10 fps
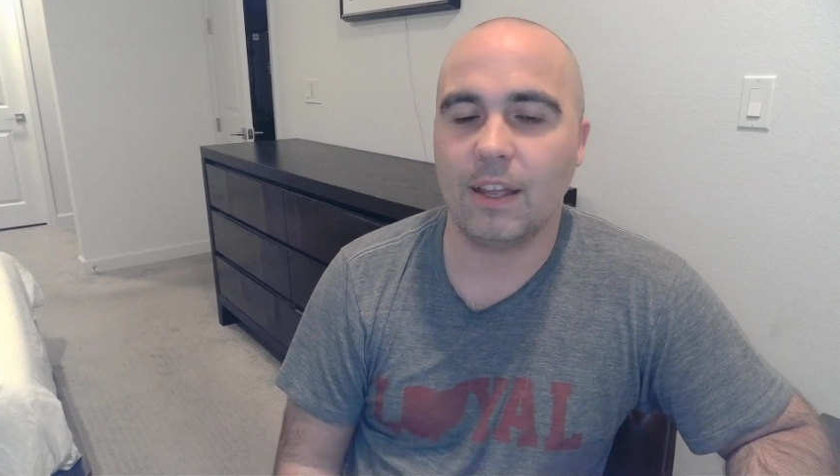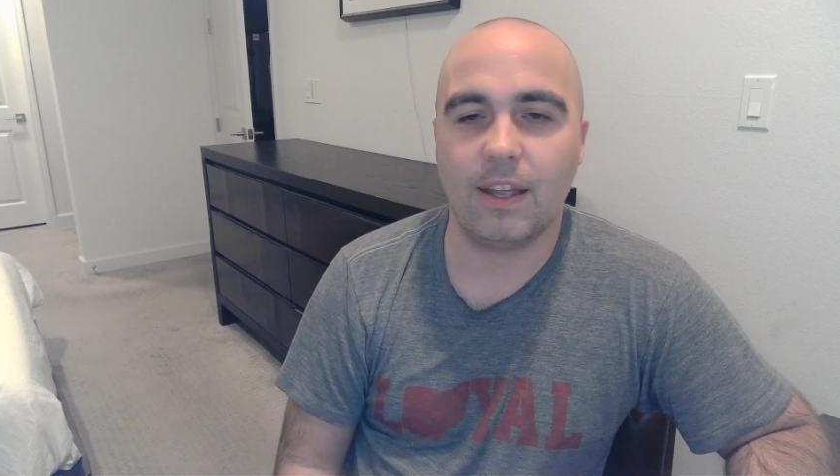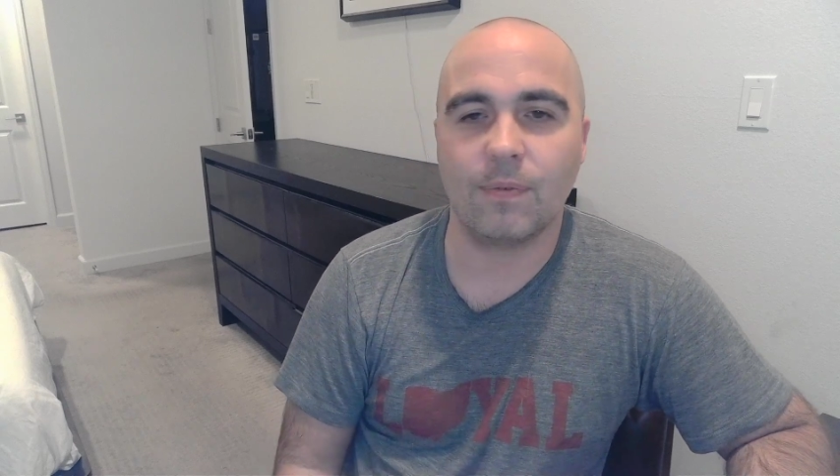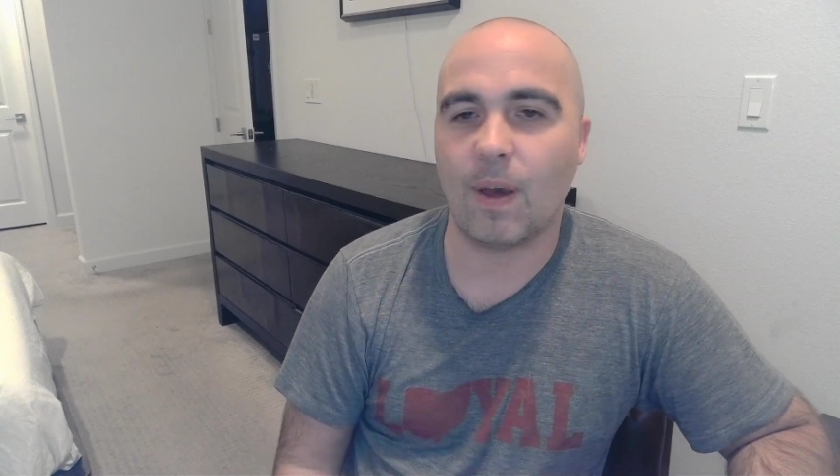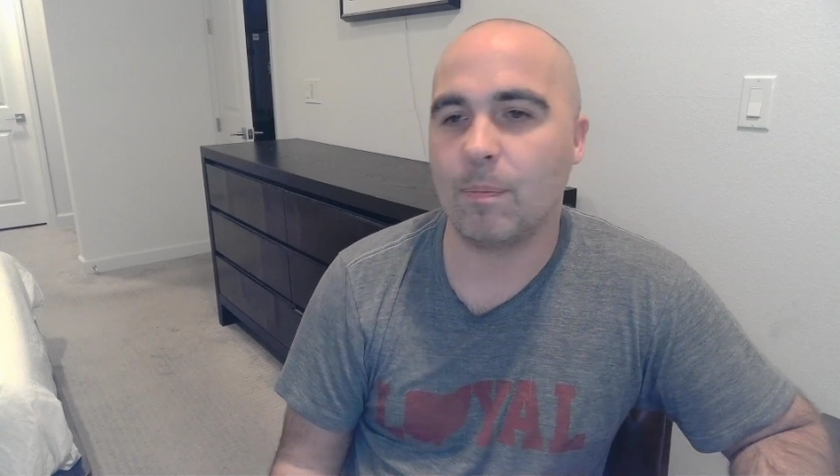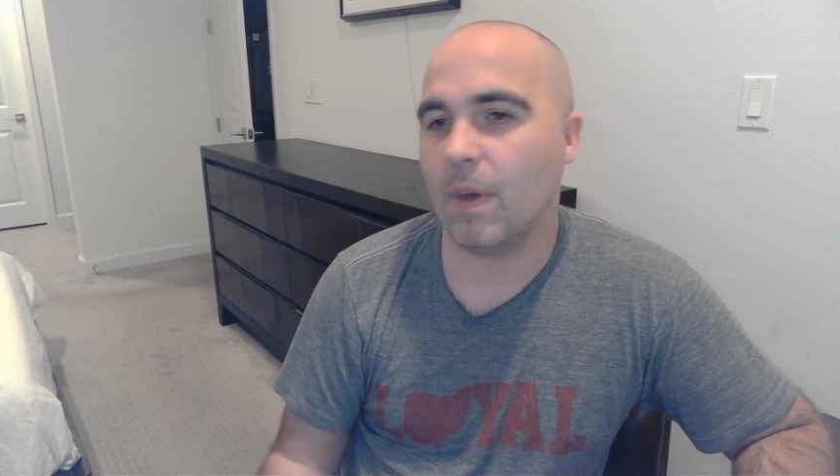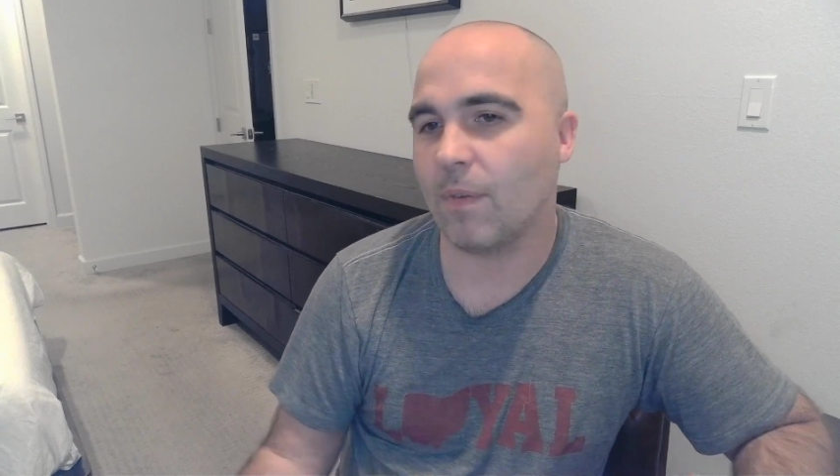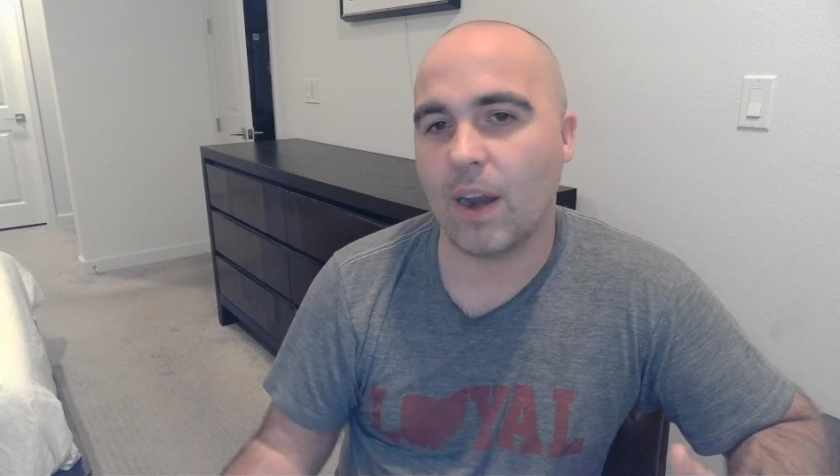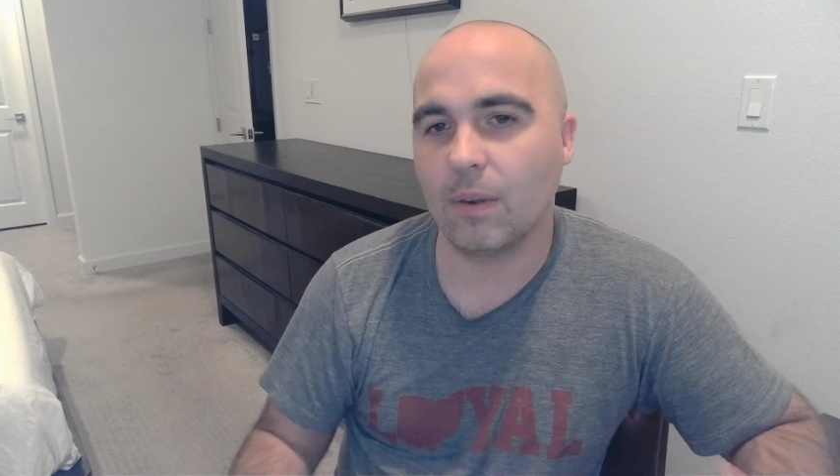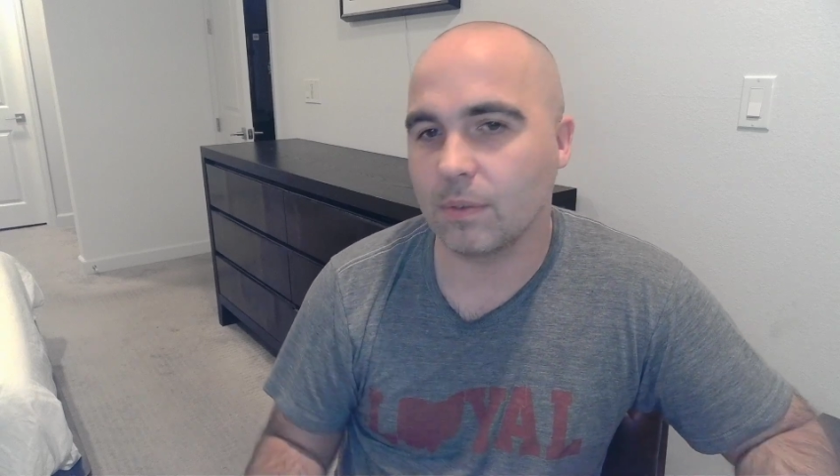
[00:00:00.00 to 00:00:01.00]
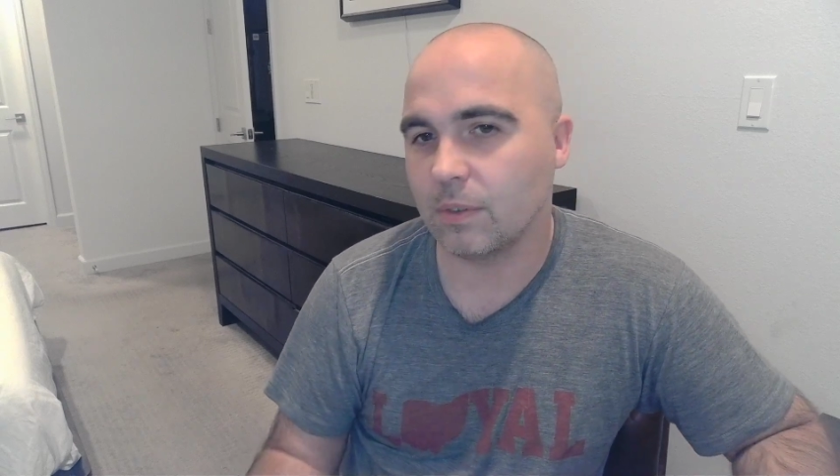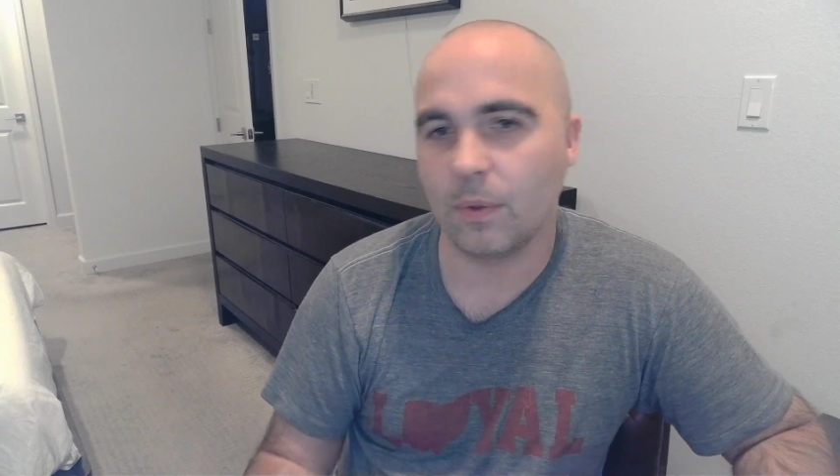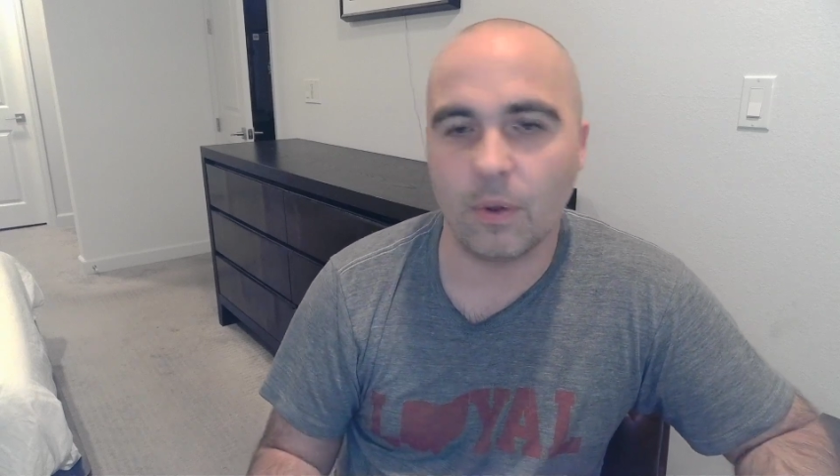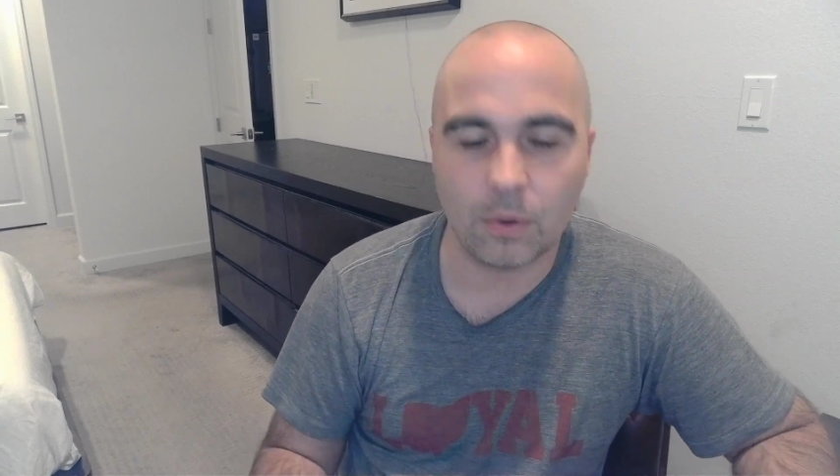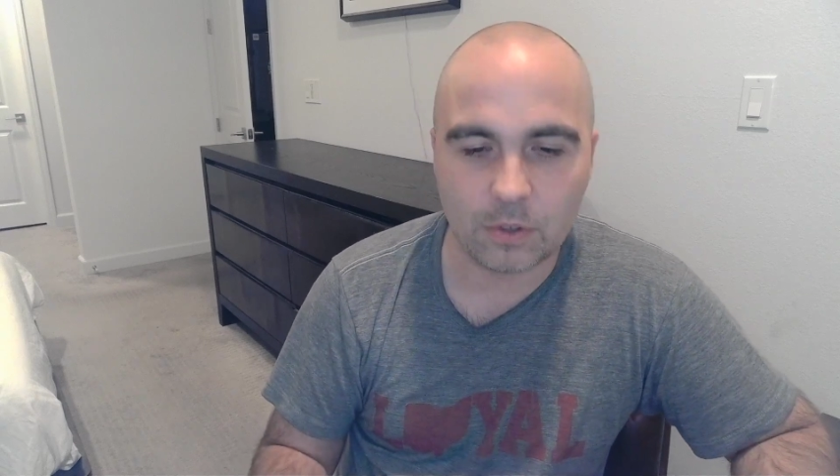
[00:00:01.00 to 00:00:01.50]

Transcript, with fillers: if I if I don't do the whole